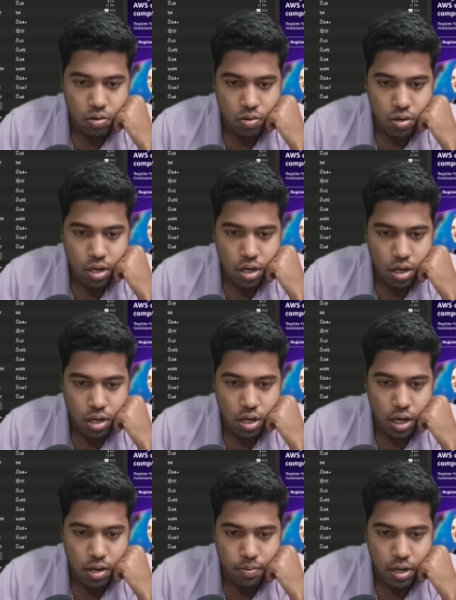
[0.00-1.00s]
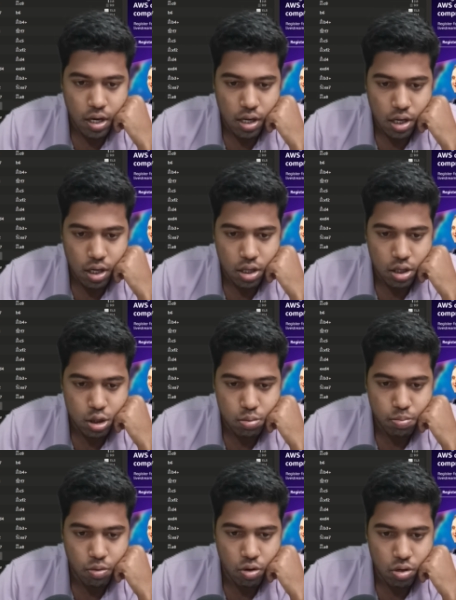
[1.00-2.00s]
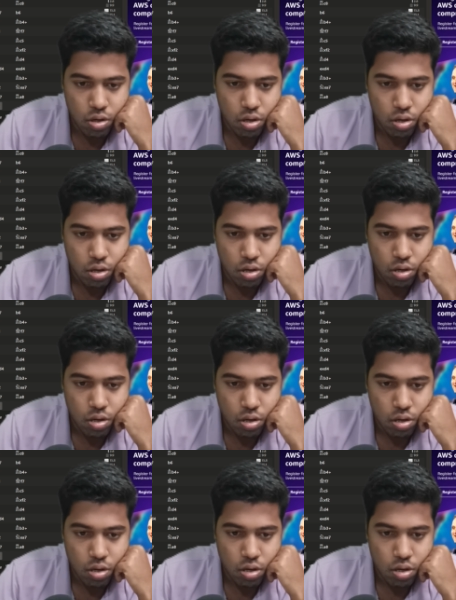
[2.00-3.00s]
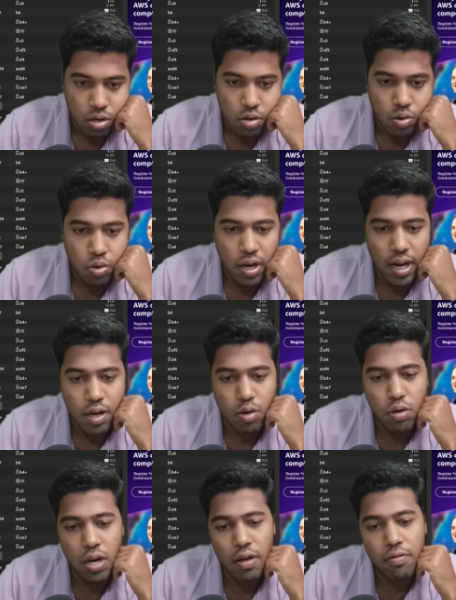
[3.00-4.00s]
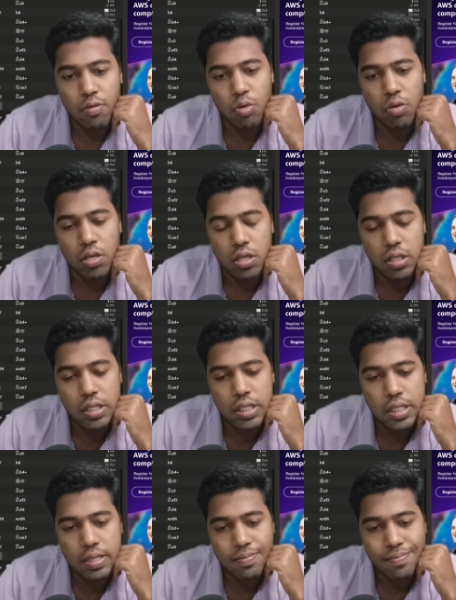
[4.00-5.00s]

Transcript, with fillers: Okay, I'm attacking this pawn. Okay, I could have took this.